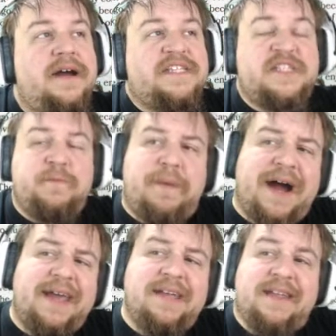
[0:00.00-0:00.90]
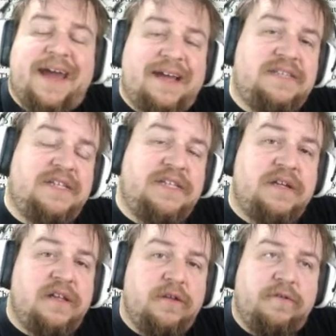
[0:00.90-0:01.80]
a spyglass is
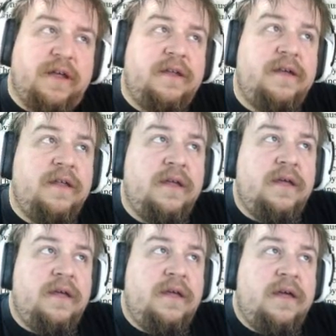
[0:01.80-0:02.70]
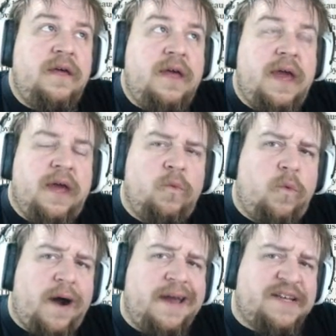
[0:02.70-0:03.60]
included and
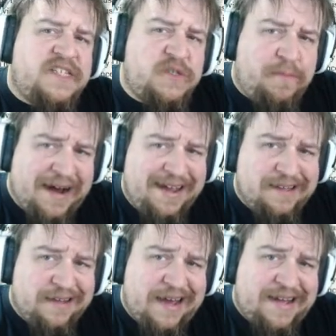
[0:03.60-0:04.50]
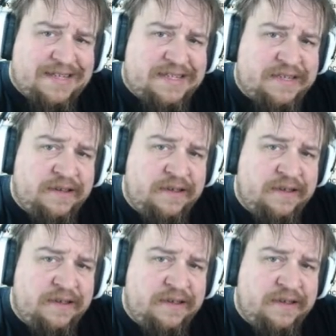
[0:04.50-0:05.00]
why a spyglass